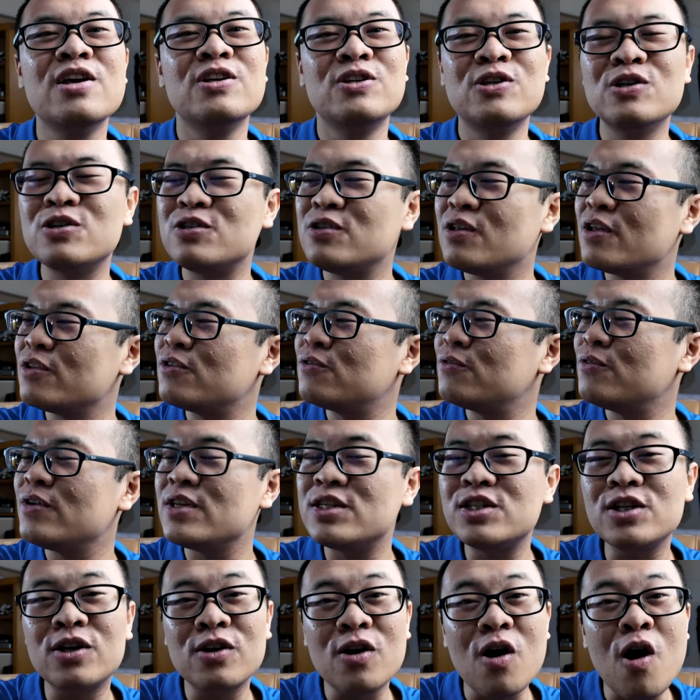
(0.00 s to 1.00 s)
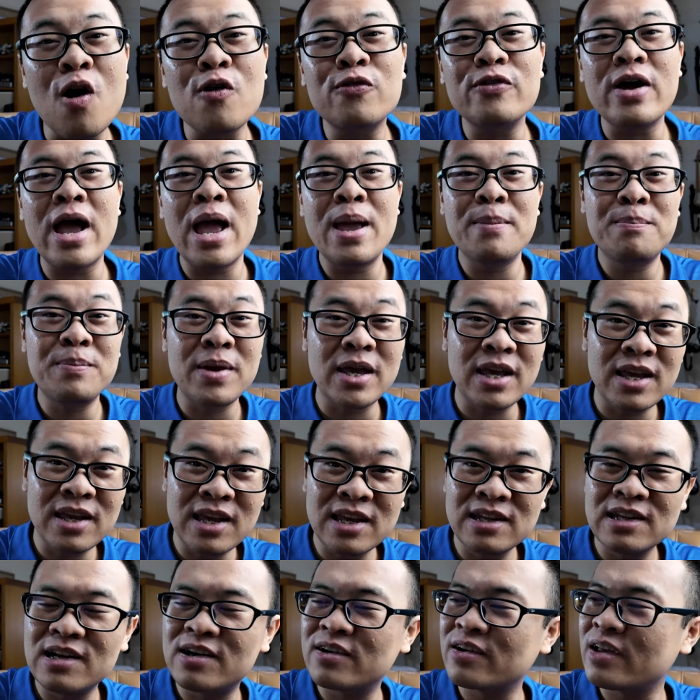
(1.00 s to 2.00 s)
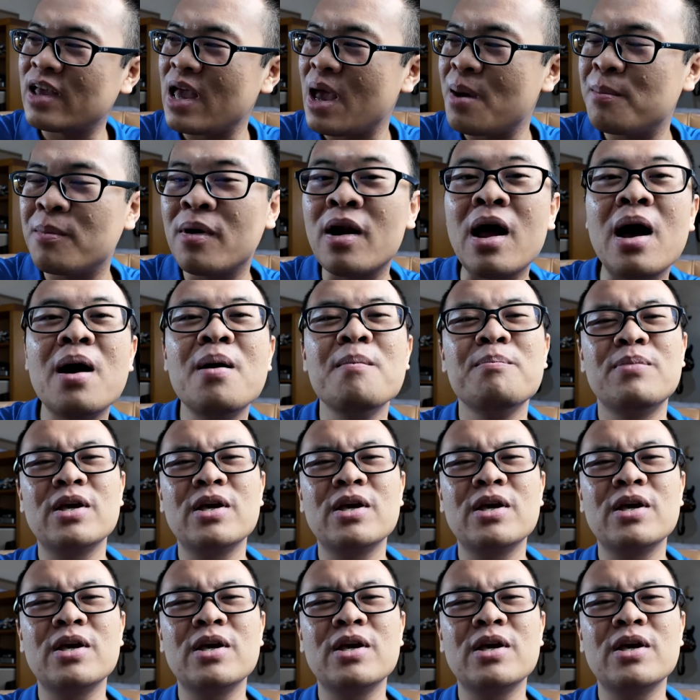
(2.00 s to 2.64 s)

useless feature of a beginner camera